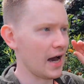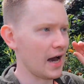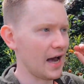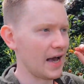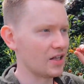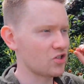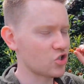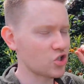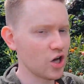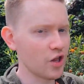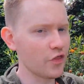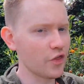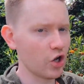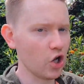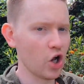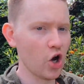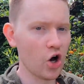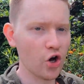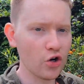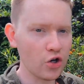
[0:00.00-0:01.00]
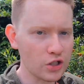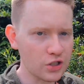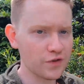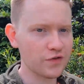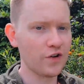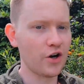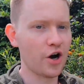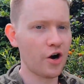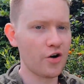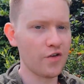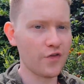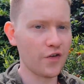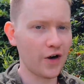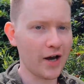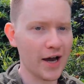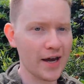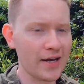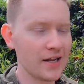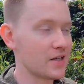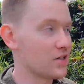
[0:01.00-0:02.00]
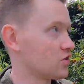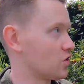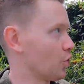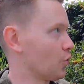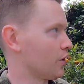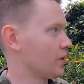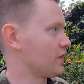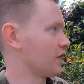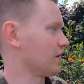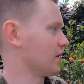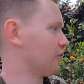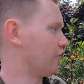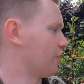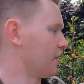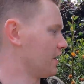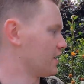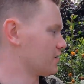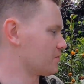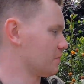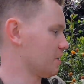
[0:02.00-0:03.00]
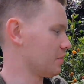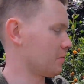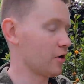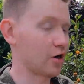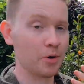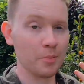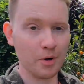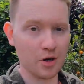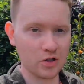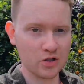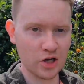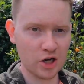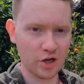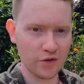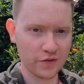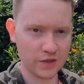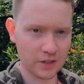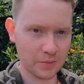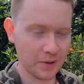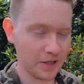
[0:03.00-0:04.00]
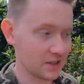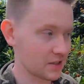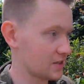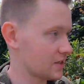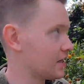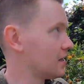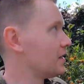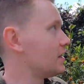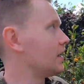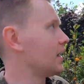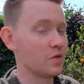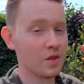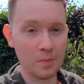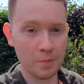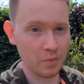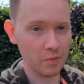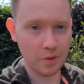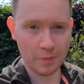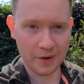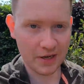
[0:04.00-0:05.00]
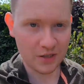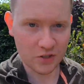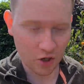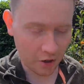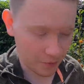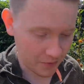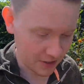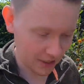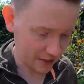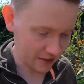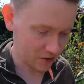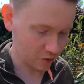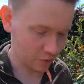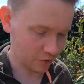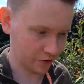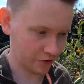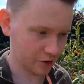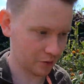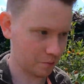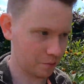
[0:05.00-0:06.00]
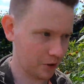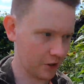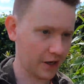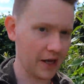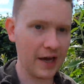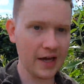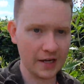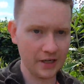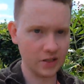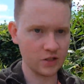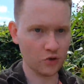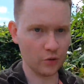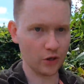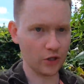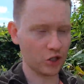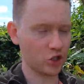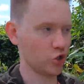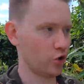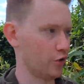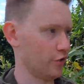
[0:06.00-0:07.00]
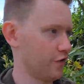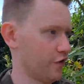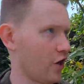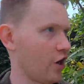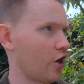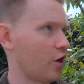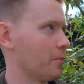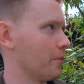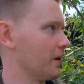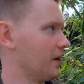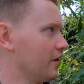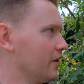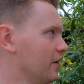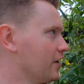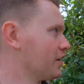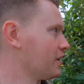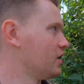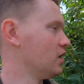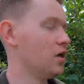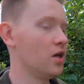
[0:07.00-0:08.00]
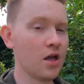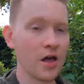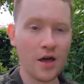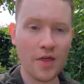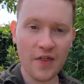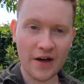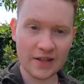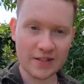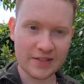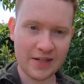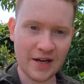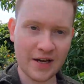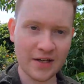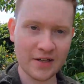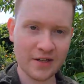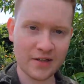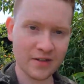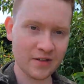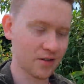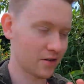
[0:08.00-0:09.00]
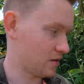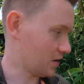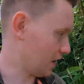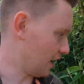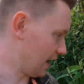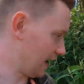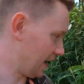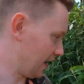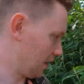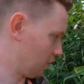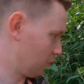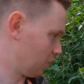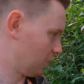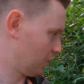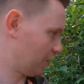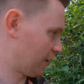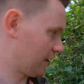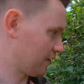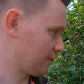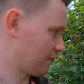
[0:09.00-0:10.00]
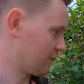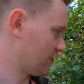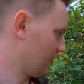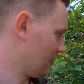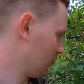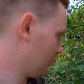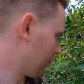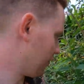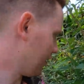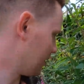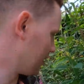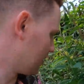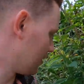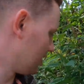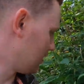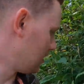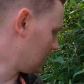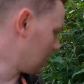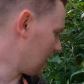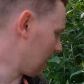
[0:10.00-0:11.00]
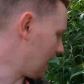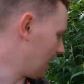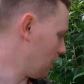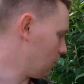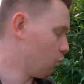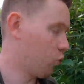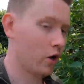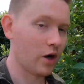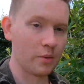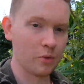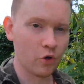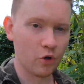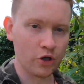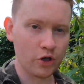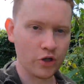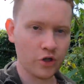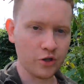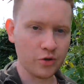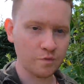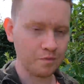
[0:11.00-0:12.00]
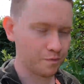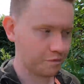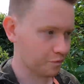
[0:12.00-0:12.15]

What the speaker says: It's not the longest flowering variety, it's the only thing that rags me about it, because I love it to bits. The bees are obsessed with it, but it is quite a short flowering period. That said, I will not have a fight with it. What I'm going to do,